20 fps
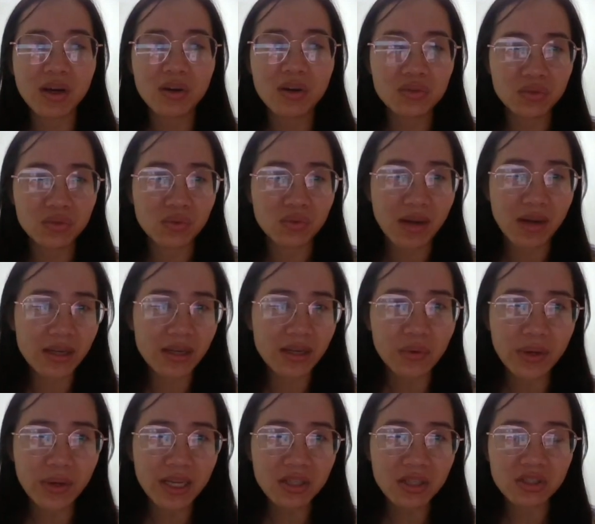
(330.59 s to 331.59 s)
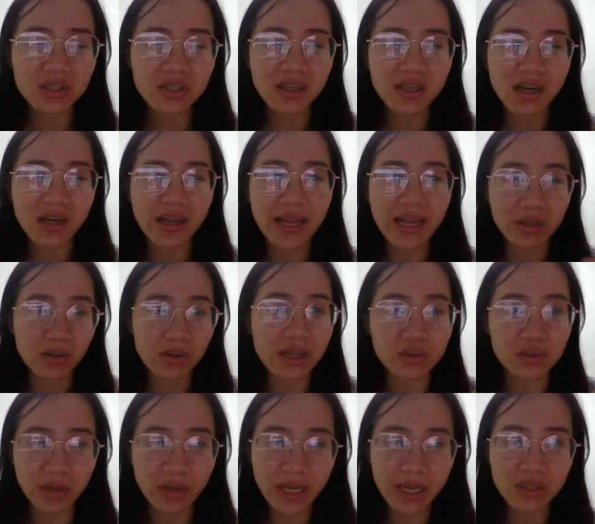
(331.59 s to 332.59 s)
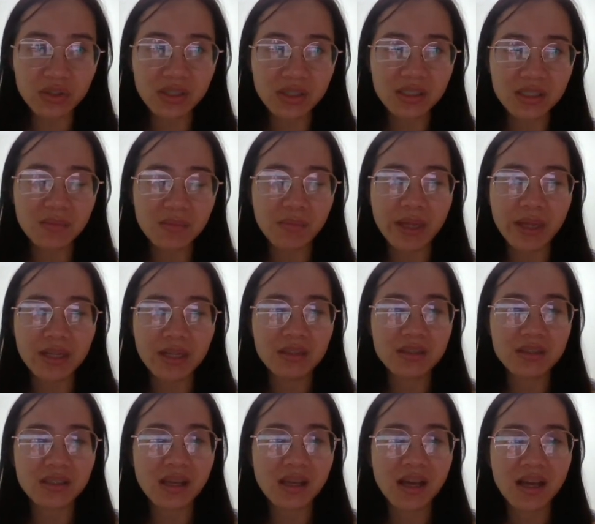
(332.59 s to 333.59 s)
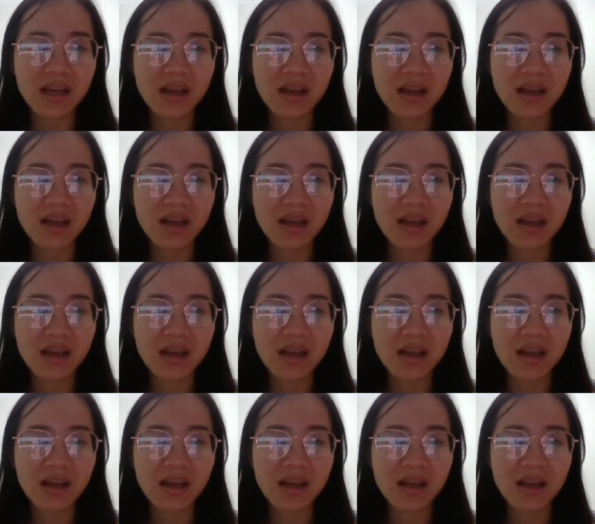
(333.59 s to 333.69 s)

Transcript: two language education means